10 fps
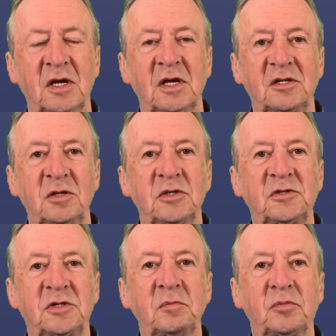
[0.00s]
to a
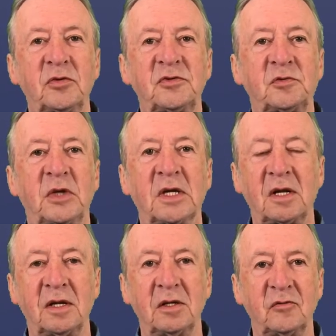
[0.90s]
simple
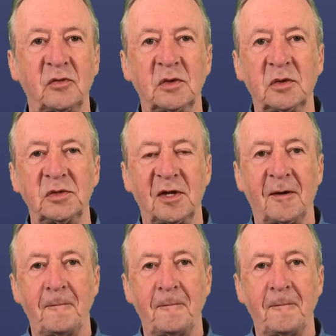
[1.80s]
sprinkling of water.